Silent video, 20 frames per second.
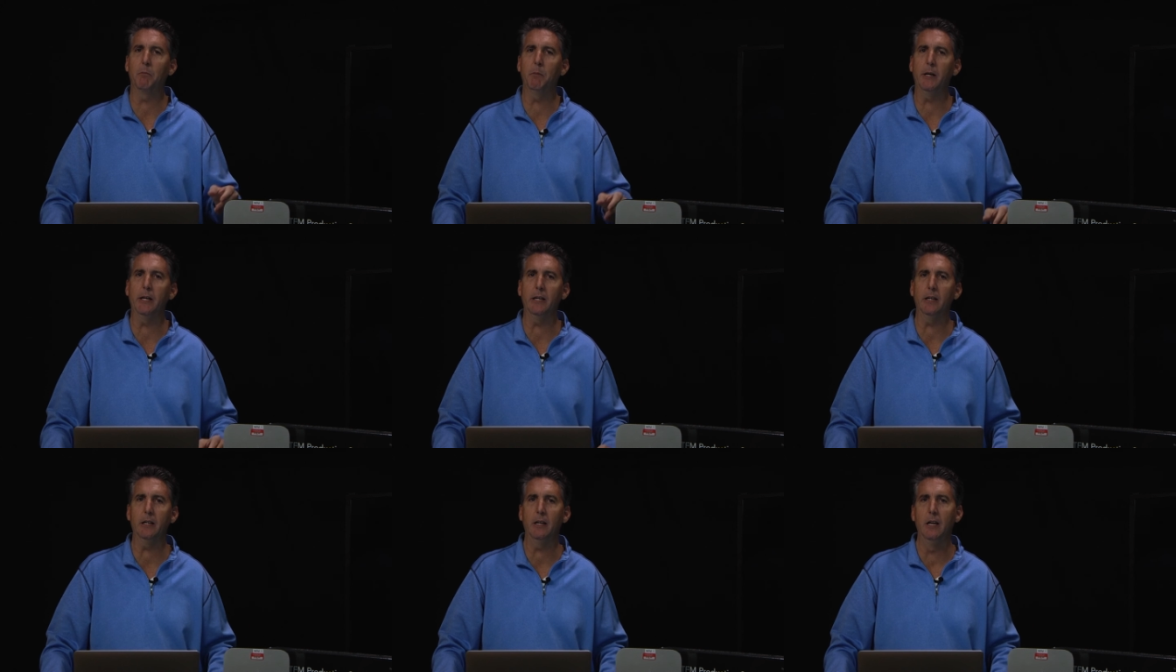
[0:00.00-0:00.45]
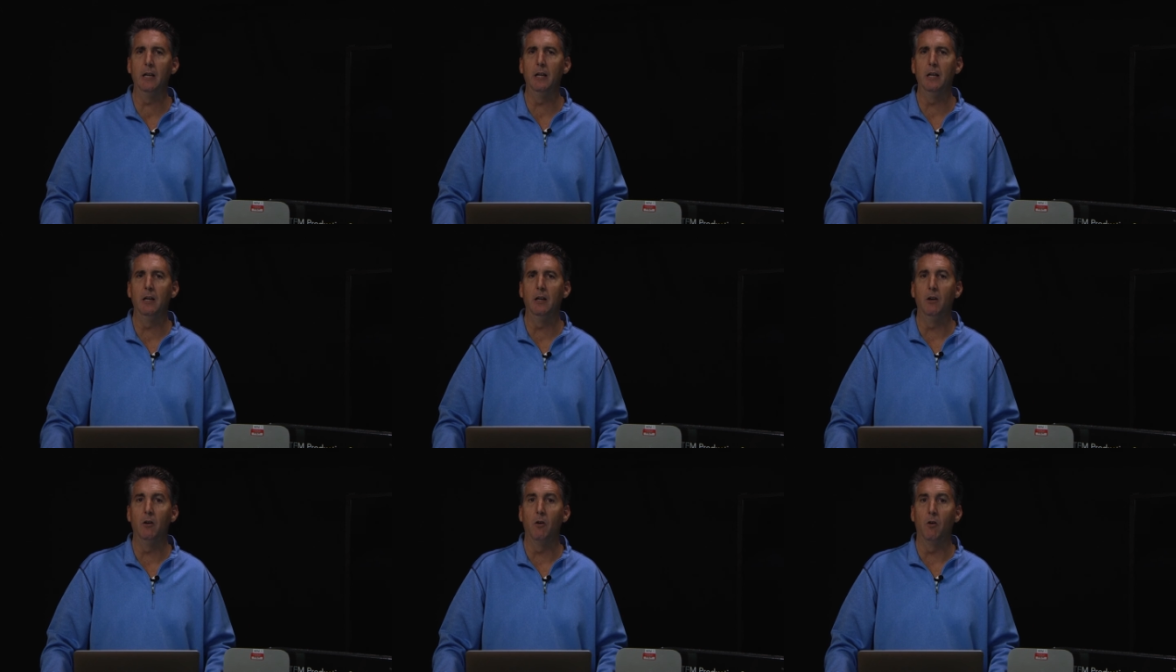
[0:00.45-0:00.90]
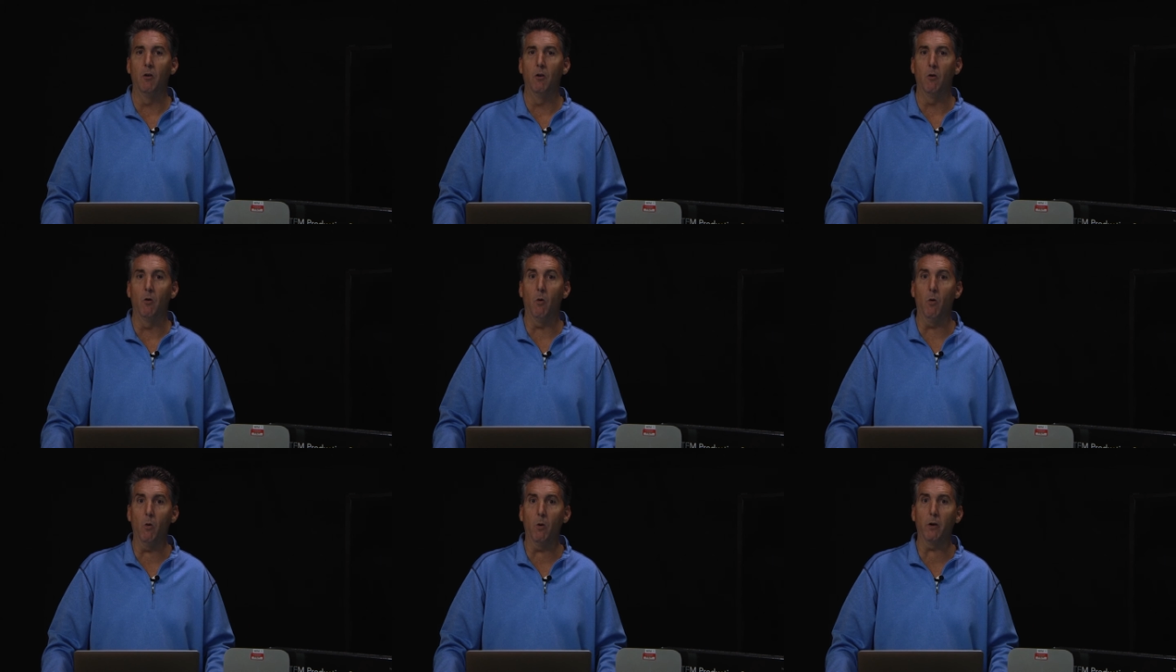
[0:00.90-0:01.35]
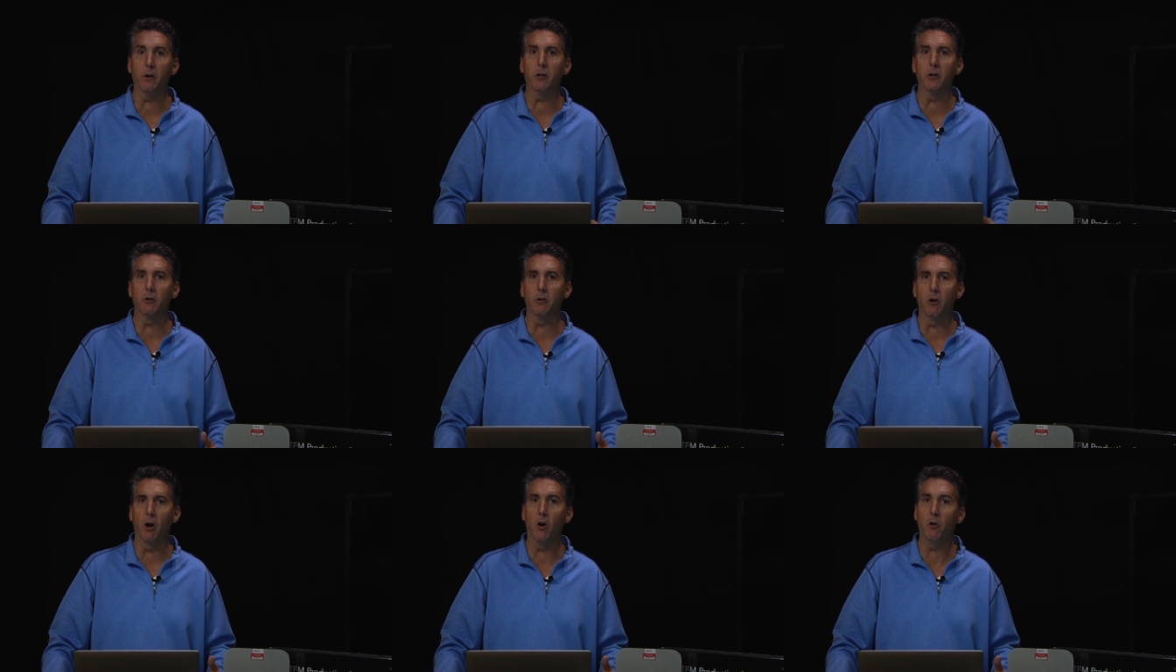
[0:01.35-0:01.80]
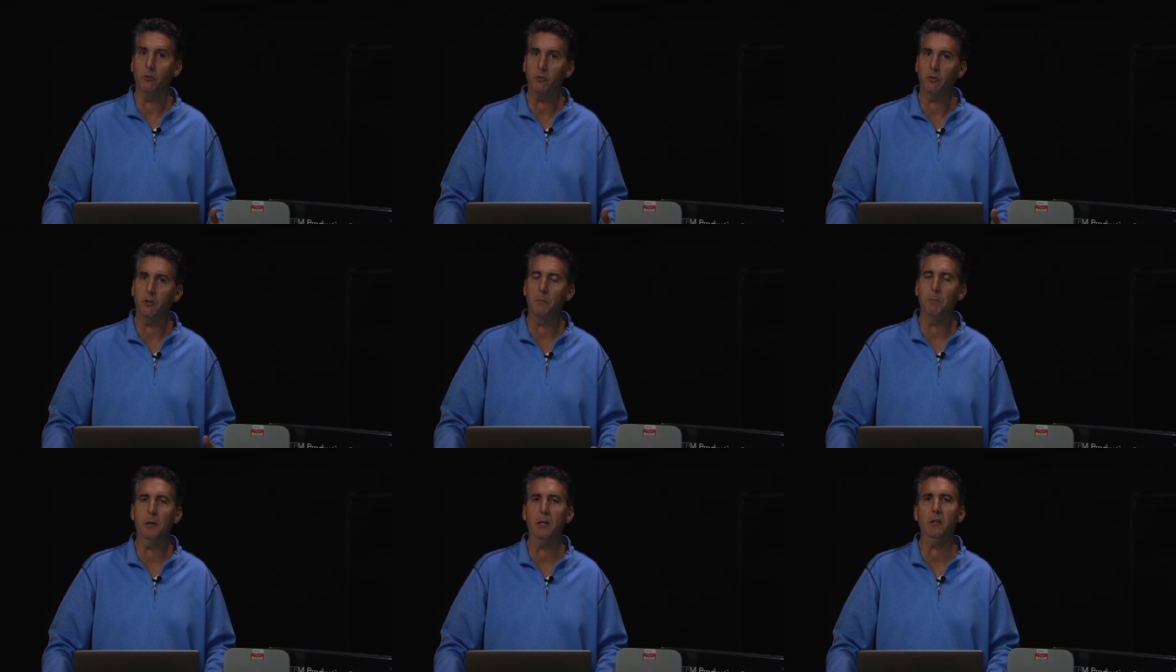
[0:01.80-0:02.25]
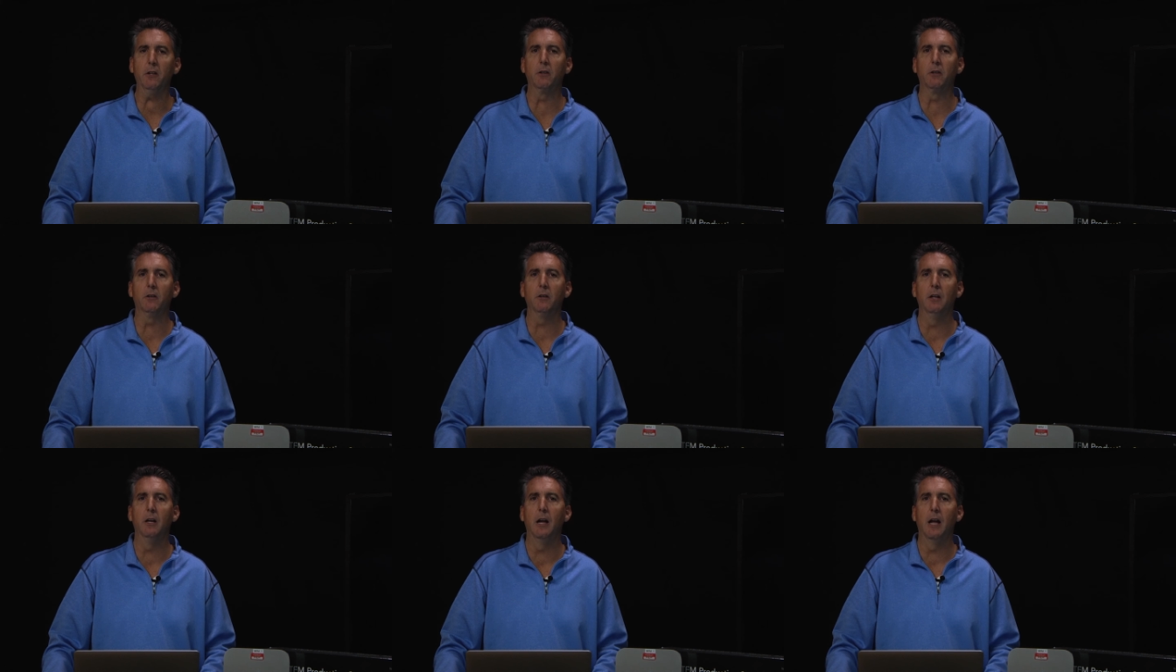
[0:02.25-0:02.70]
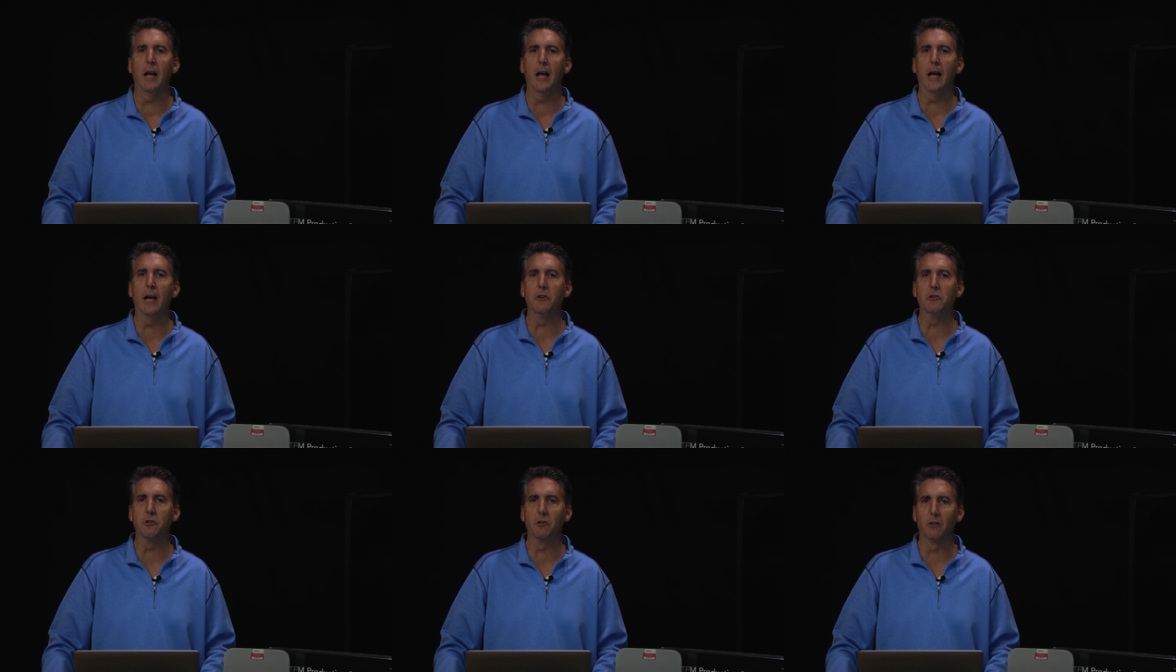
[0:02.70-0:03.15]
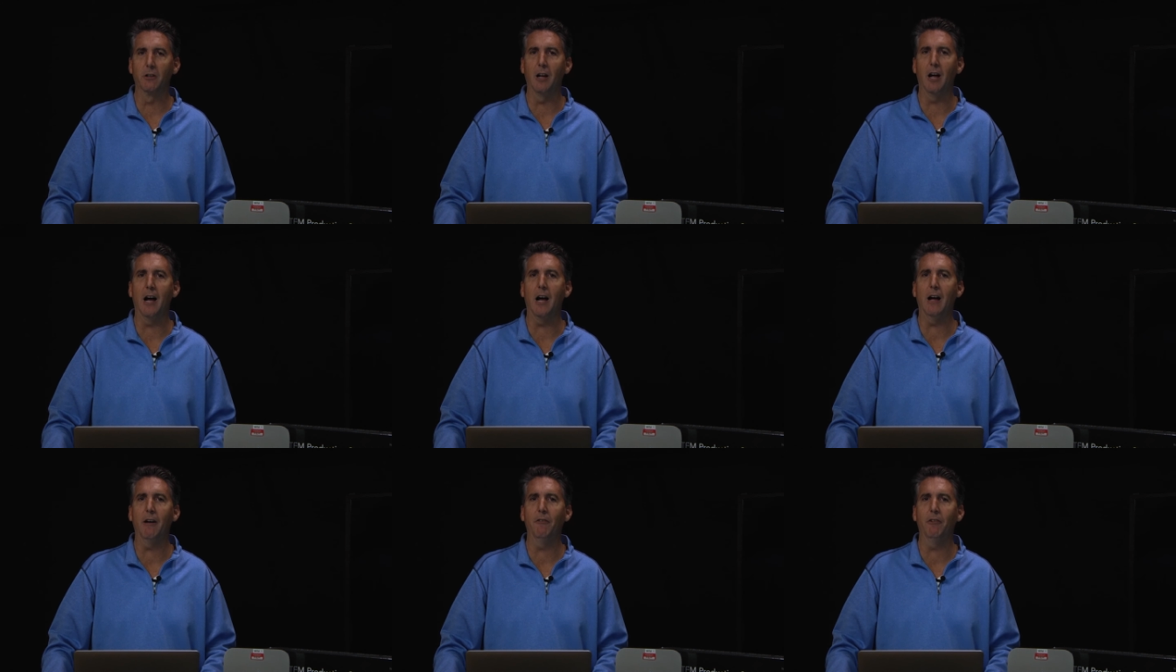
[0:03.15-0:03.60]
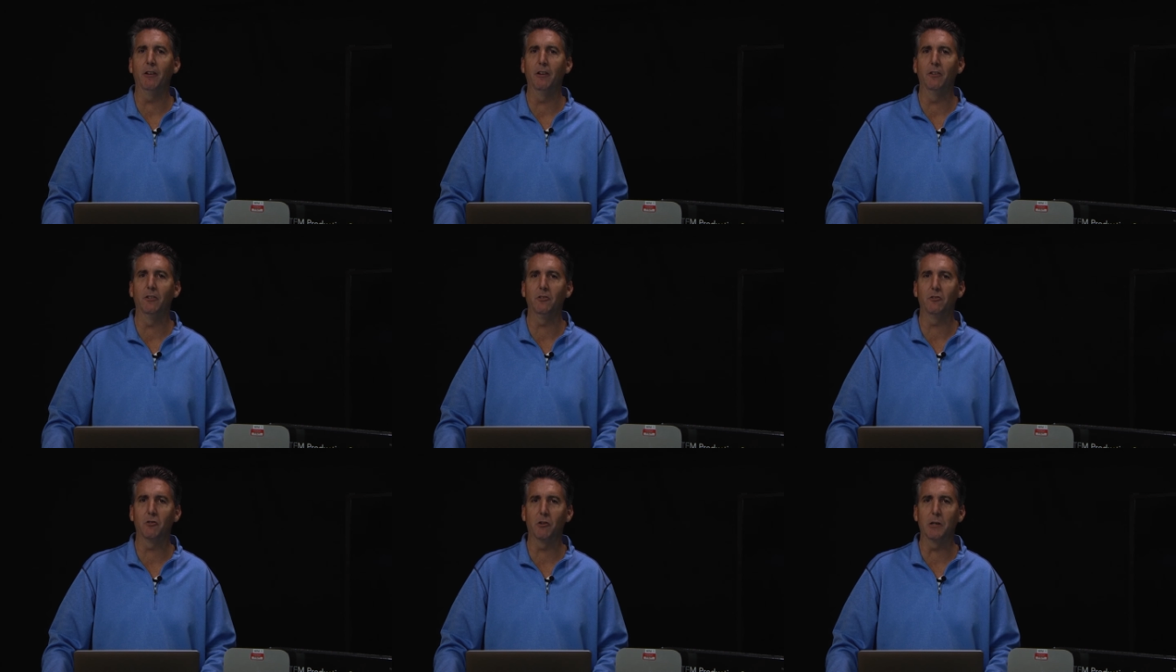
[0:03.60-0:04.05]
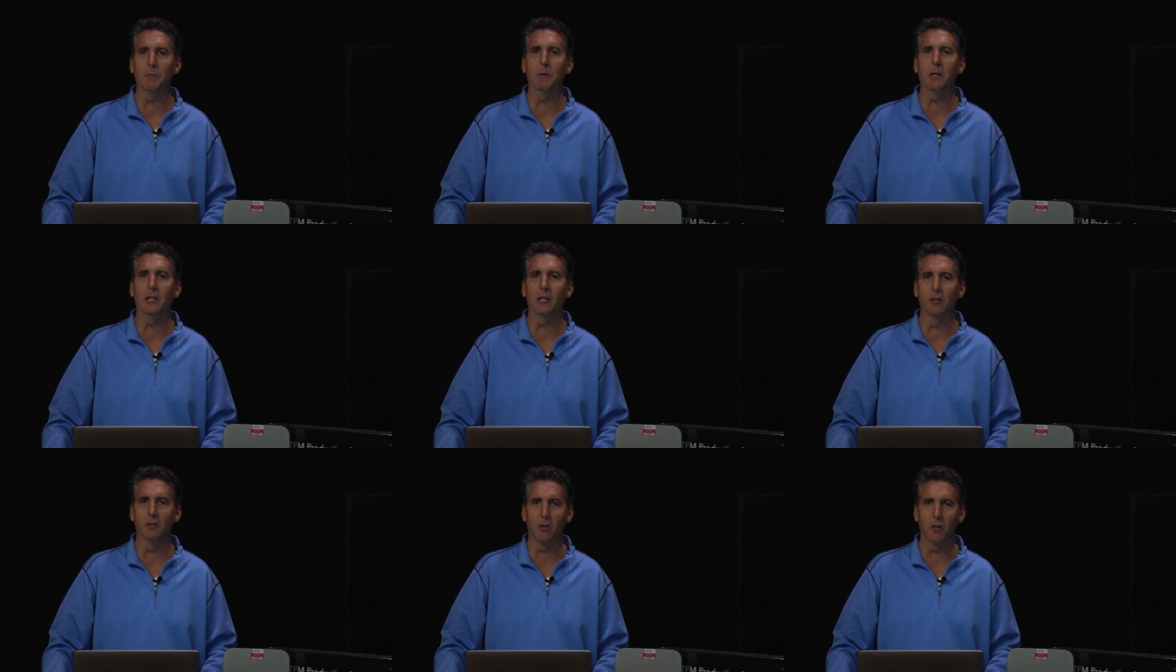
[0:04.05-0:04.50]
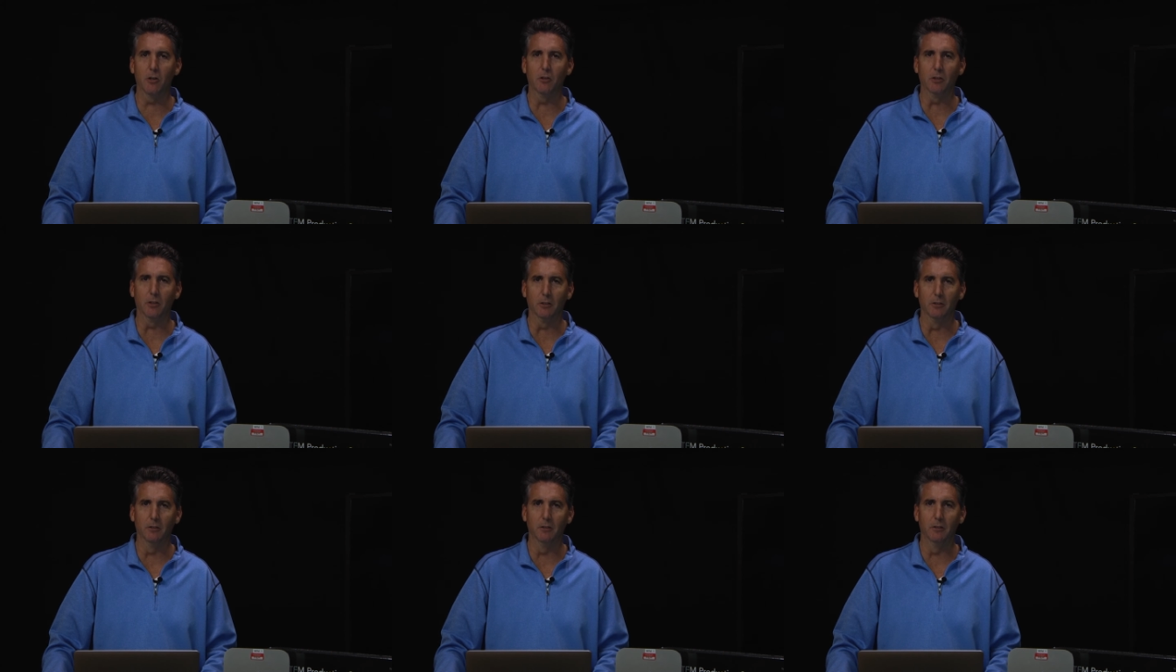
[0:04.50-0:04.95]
Mini, or your host computer as your live streaming encoder.